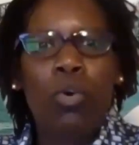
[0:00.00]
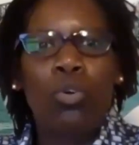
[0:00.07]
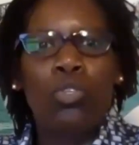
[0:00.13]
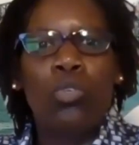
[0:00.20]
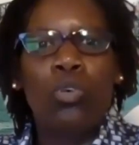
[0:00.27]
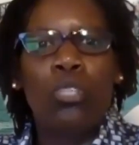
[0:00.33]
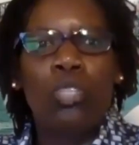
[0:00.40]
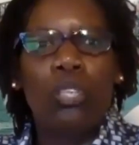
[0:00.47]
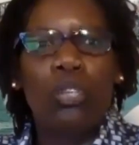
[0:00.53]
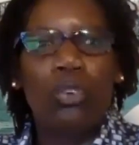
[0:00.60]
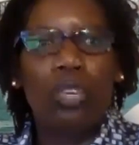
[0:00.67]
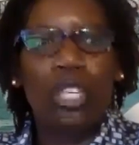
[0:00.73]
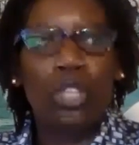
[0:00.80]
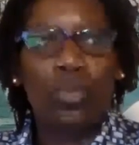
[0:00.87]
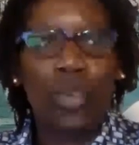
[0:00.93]
Also at
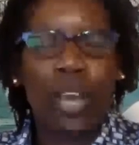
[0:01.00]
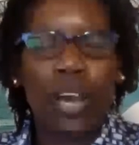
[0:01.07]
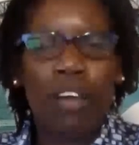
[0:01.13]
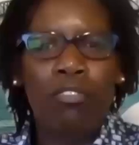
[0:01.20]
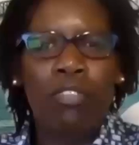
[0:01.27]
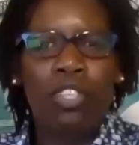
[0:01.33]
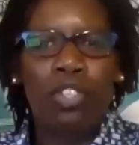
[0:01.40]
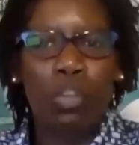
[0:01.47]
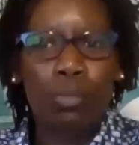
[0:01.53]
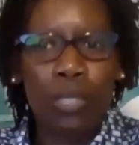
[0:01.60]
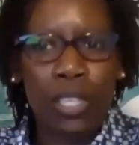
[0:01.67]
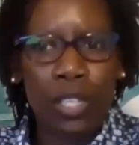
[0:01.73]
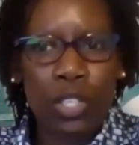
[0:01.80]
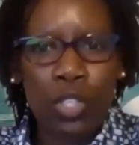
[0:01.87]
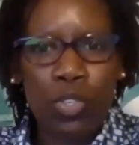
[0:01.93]
Eldoret, we have the job
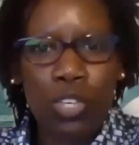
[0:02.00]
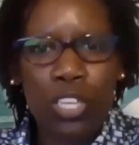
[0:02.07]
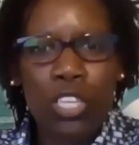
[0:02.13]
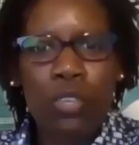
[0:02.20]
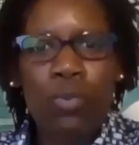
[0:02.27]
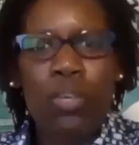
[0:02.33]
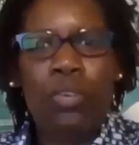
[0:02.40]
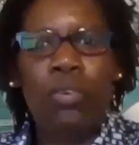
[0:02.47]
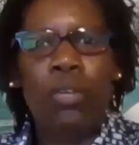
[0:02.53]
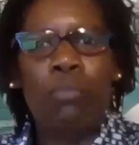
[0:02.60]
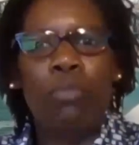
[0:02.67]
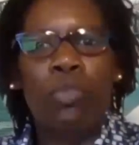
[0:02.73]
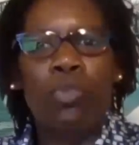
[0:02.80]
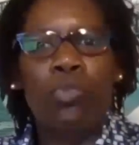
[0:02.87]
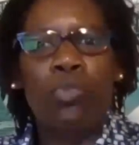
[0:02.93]
skills training where you're
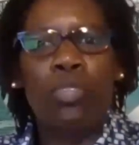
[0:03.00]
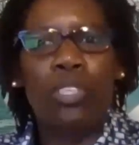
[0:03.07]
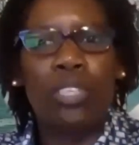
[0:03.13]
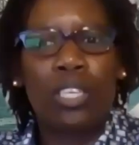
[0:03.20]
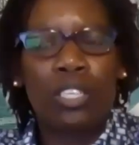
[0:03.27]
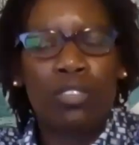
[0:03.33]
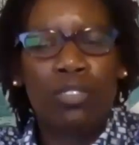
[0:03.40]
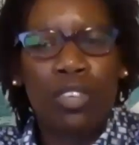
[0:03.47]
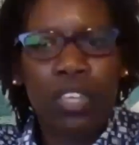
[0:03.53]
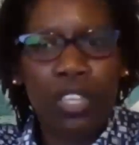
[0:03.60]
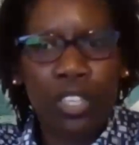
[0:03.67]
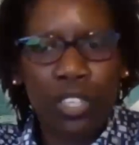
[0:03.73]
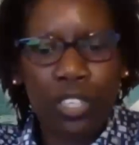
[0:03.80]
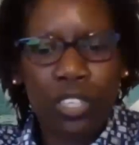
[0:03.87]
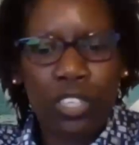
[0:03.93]
able to do the
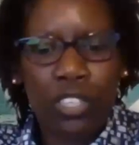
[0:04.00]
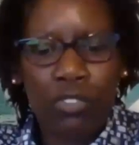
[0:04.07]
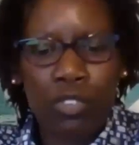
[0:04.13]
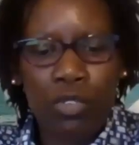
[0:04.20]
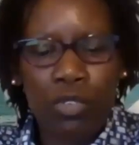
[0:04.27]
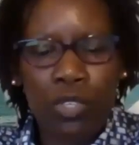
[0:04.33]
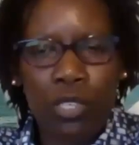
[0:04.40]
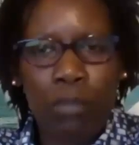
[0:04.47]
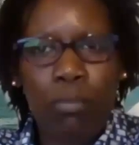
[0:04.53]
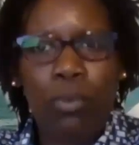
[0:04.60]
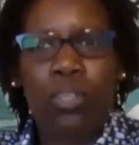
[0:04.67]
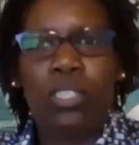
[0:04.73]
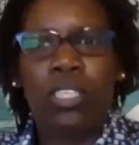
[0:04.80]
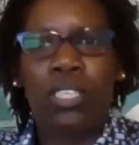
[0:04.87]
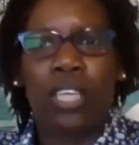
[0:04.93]
certificate through individual
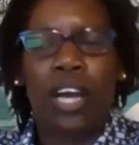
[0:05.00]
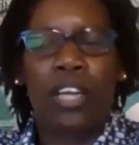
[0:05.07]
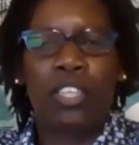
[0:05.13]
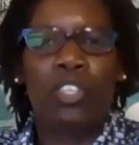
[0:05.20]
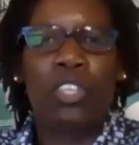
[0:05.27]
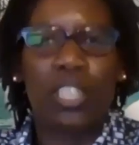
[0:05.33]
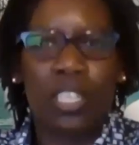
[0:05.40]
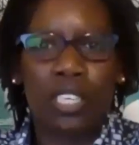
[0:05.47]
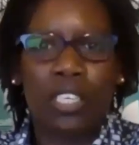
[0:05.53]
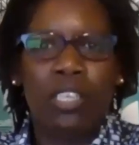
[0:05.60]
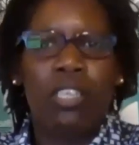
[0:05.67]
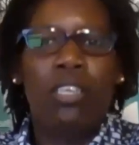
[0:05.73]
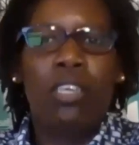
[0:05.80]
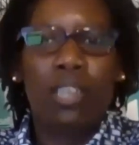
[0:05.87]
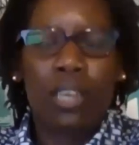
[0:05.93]
support. There's
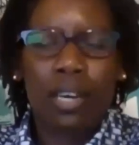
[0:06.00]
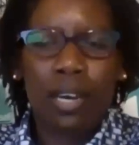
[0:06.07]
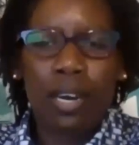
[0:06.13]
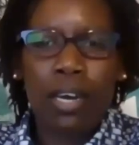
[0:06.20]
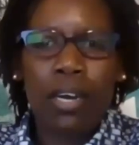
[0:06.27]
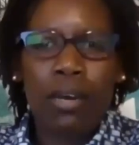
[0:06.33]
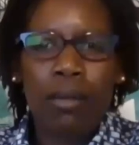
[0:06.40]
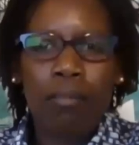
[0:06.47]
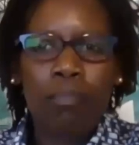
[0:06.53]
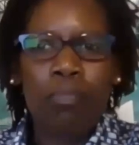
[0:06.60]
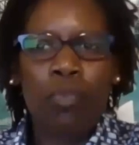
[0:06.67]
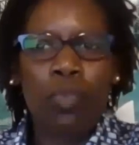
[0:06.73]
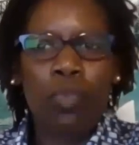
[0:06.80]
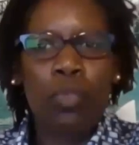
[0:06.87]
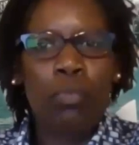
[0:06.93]
actually
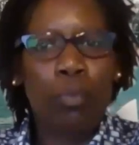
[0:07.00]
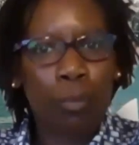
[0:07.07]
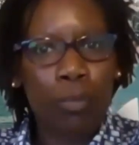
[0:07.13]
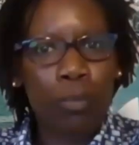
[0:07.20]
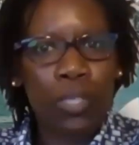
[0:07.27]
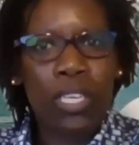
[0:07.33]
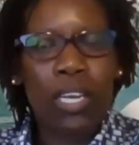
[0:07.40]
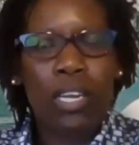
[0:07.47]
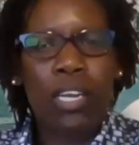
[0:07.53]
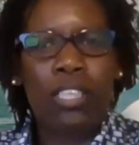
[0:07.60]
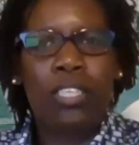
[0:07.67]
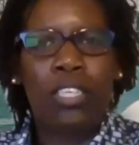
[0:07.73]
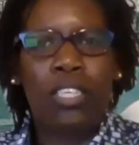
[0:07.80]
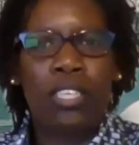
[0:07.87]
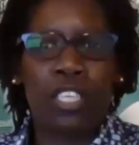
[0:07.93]
um, those props that can
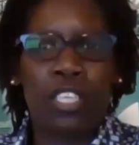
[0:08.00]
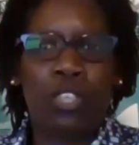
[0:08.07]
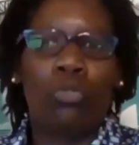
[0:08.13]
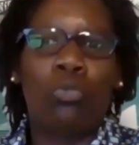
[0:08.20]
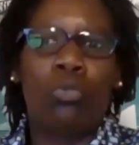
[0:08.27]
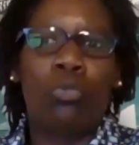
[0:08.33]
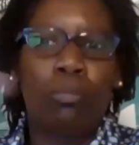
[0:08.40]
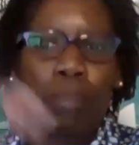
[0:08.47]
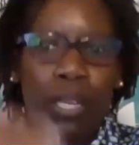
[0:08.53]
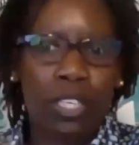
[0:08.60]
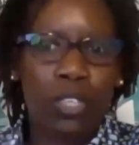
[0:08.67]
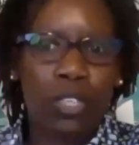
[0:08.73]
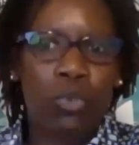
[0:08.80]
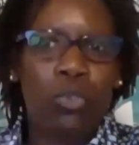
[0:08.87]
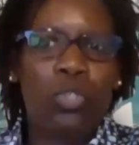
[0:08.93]
actually take you through the
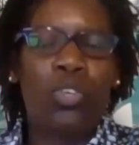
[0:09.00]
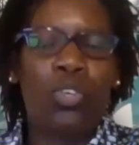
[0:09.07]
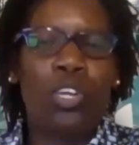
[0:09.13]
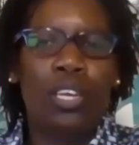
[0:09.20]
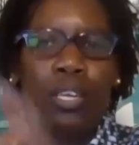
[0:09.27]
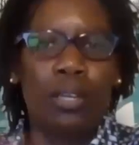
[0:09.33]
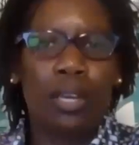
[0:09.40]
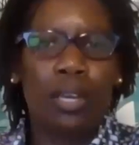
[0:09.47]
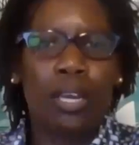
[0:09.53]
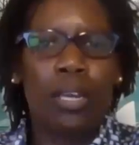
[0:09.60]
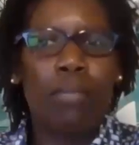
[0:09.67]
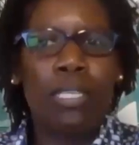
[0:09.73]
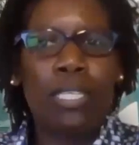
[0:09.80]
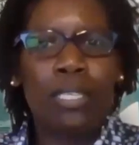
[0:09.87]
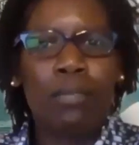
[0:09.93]
practical training
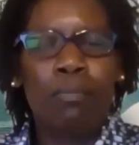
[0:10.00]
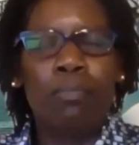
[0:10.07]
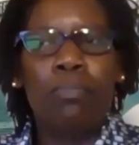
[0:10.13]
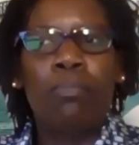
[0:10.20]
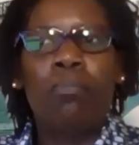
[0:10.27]
element.